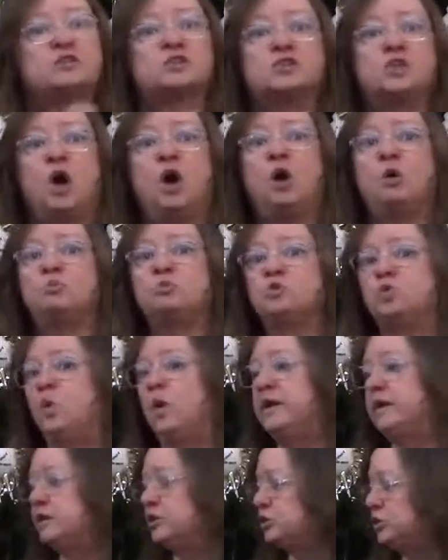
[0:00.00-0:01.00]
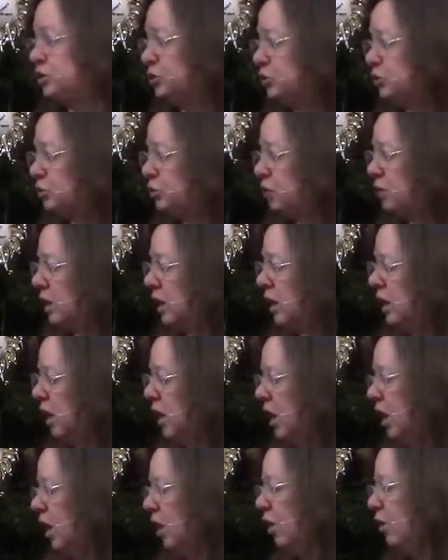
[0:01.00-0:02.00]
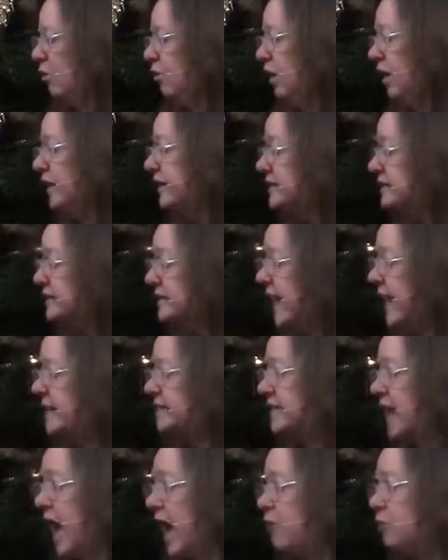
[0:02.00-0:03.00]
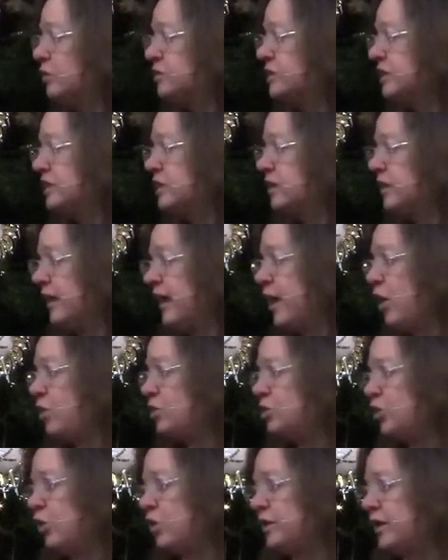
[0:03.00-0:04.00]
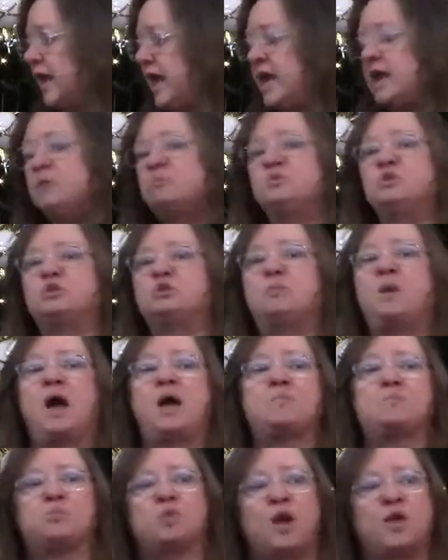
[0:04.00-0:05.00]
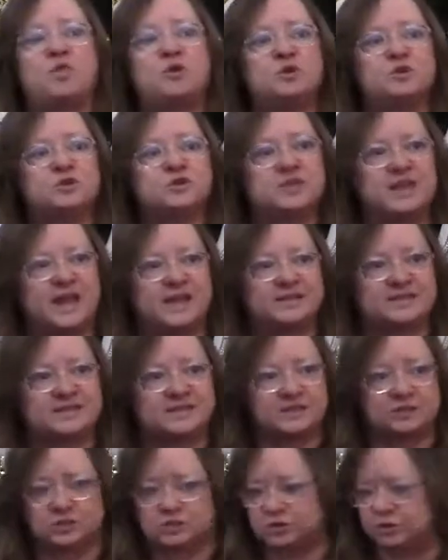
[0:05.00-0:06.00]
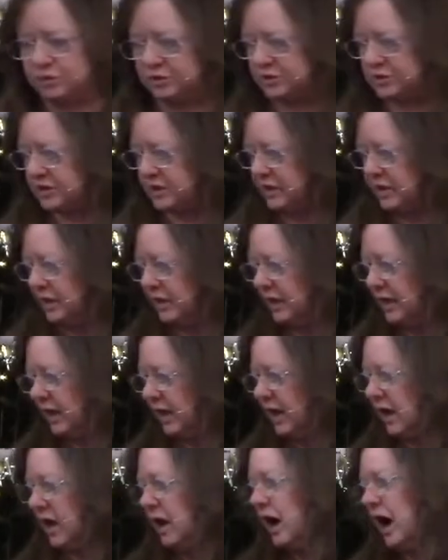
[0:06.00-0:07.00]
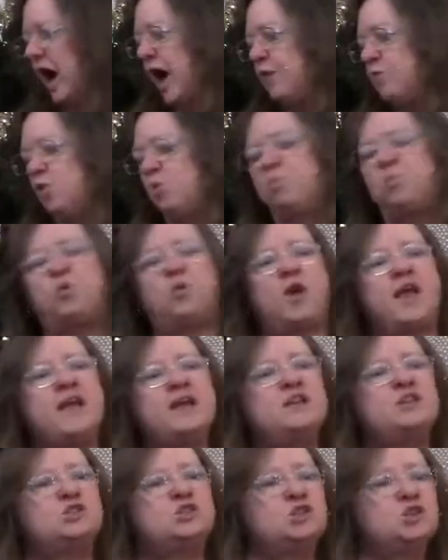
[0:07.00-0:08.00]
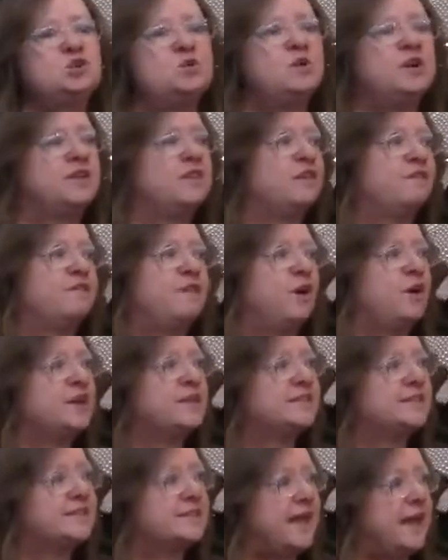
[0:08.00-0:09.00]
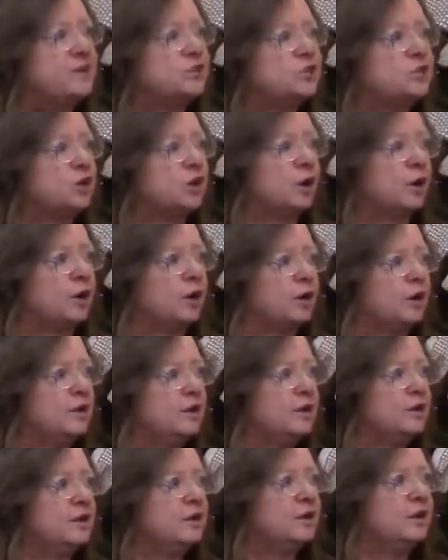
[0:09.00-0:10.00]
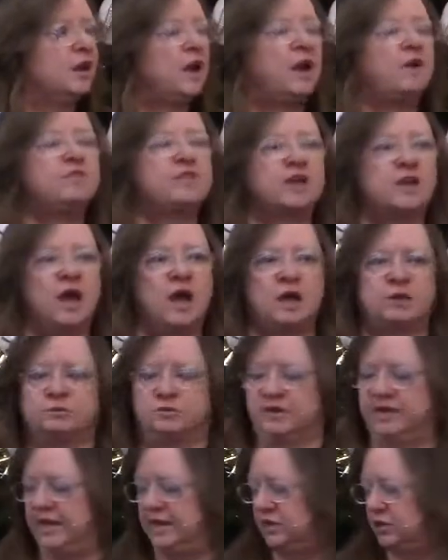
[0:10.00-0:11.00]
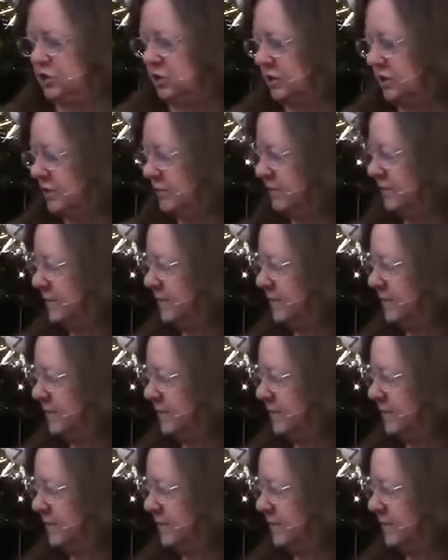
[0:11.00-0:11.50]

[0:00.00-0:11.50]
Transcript: Psalm 22, where he says, I will declare your name to my brothers and sisters. I will praise you in the very center of the congregation.